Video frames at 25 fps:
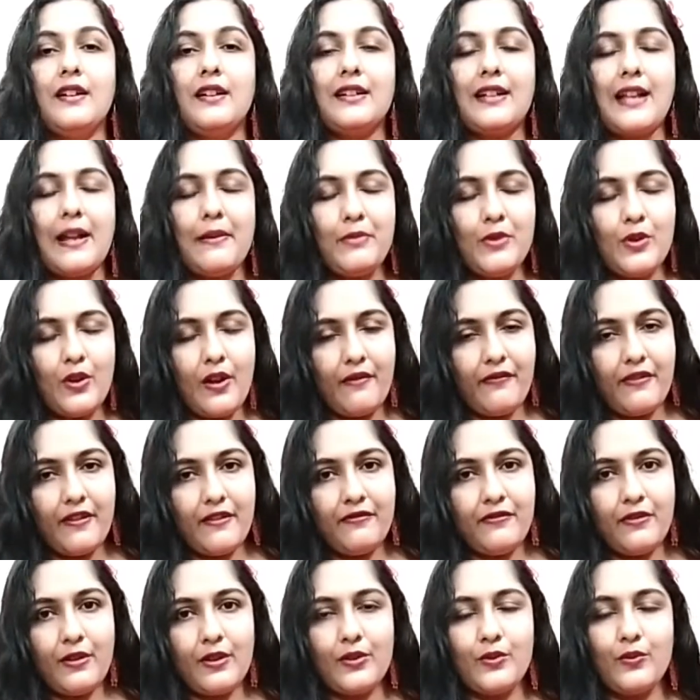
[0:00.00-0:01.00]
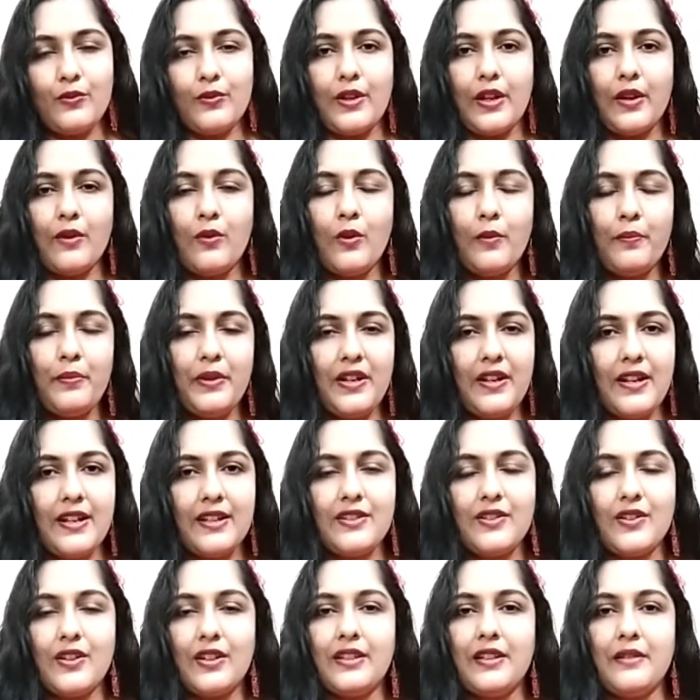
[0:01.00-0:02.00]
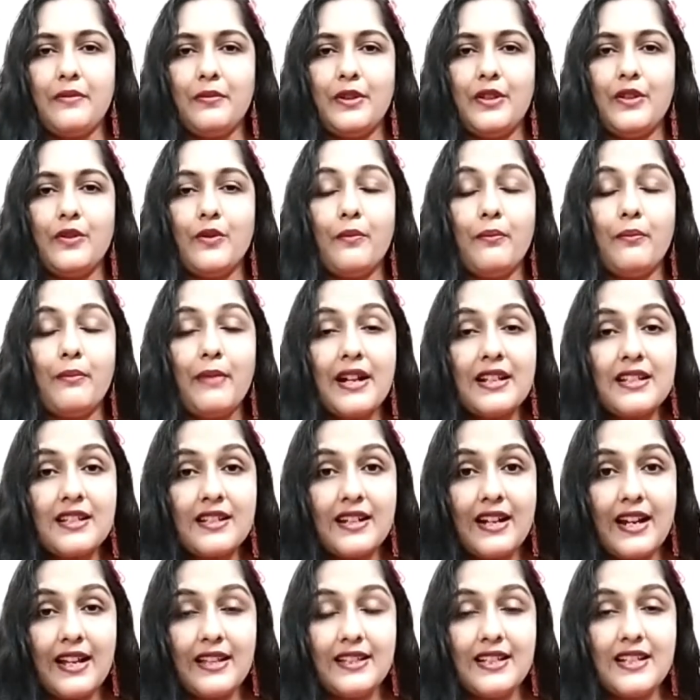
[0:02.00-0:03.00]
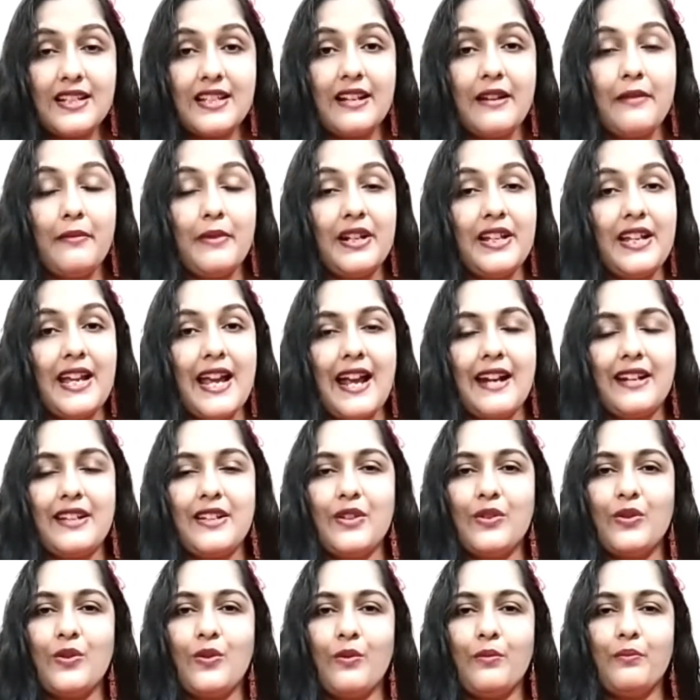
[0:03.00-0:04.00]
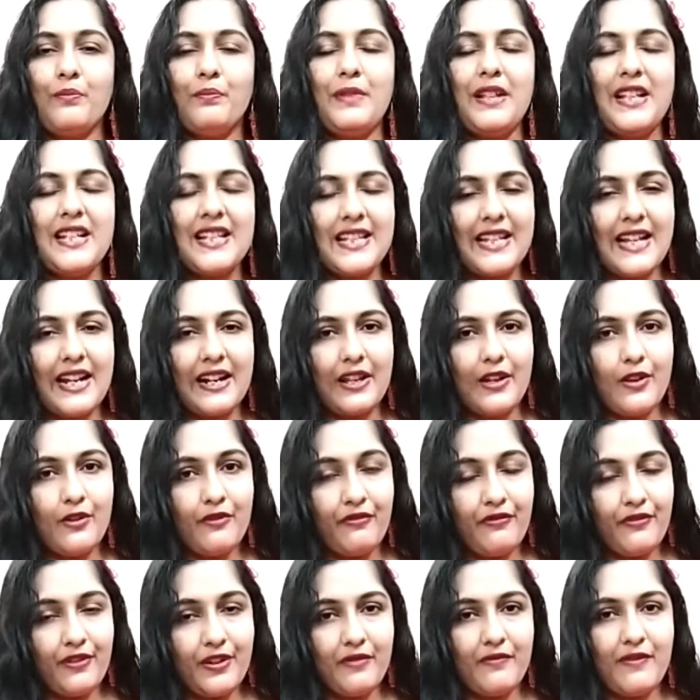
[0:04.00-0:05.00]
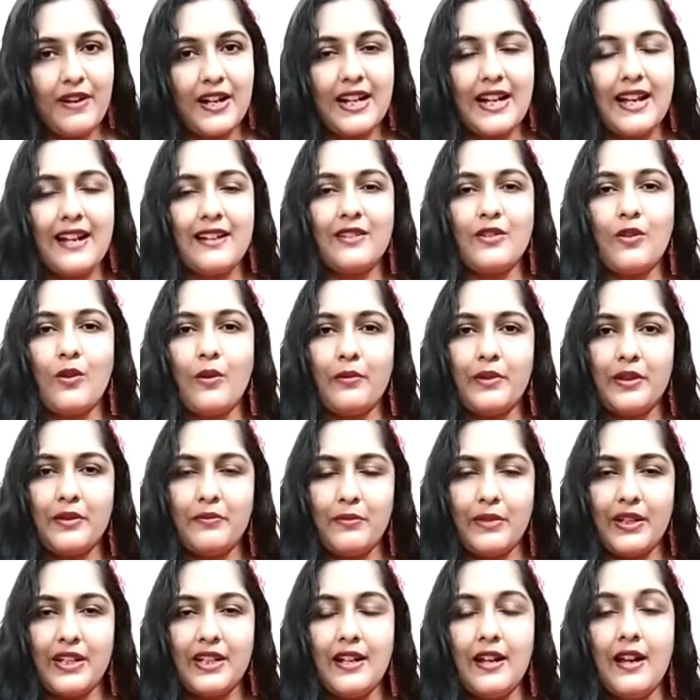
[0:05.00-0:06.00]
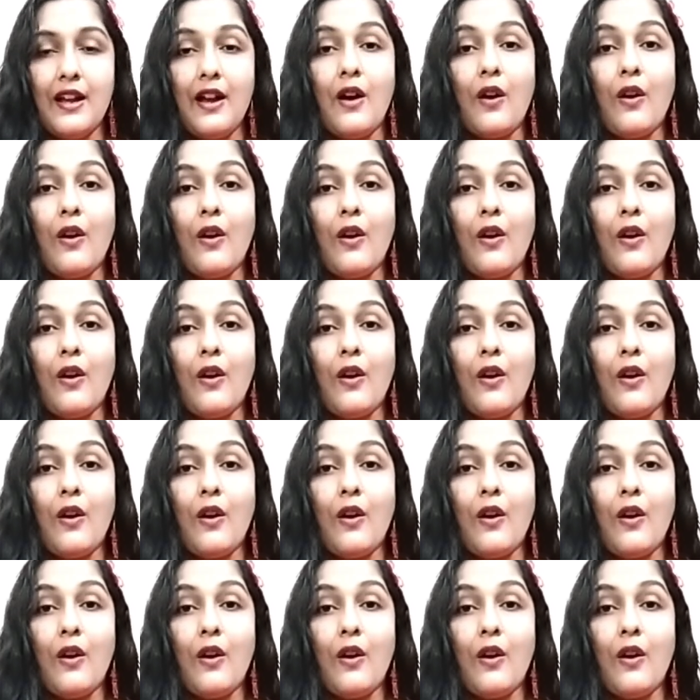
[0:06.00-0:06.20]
Time to wrap up for today. Hope you enjoyed the video. Must try this remedy at your home. Please share your feedback and comment me.